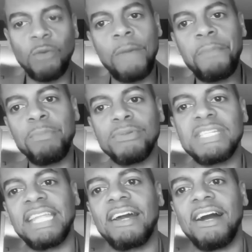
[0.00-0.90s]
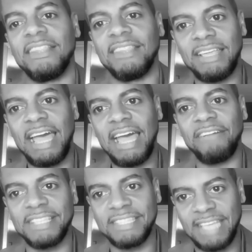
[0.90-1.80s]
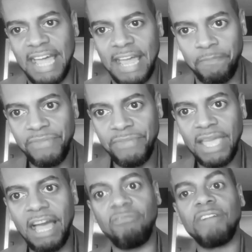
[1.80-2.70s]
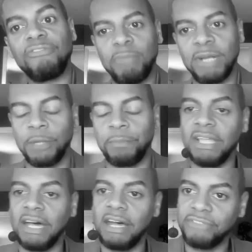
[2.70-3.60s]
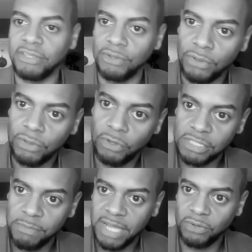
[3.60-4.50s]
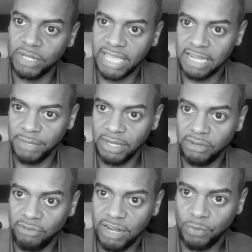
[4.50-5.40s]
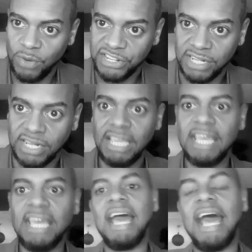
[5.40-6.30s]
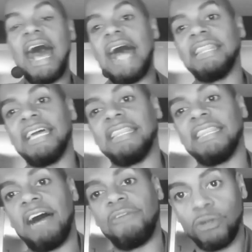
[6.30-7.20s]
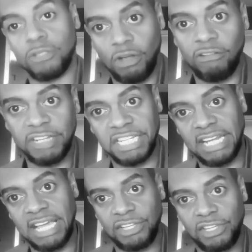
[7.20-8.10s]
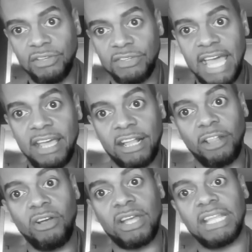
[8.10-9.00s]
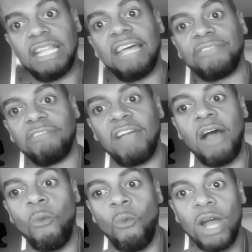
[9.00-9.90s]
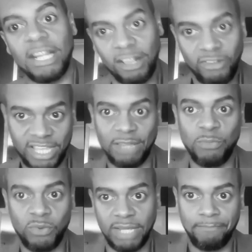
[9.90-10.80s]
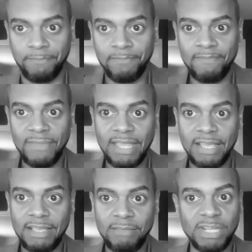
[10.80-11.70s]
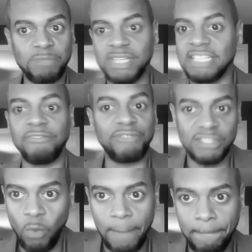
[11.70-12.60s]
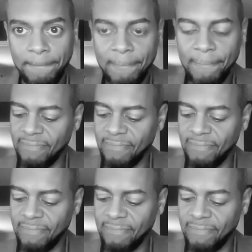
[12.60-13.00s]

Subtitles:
So when people say they can't have the time, I run from my shop in the afternoon, gone to Manhood Academy graduation, and then I've gone to Origin HQs at 8 o'clock and I left around 1 o'clock in the morning. Must be something to one.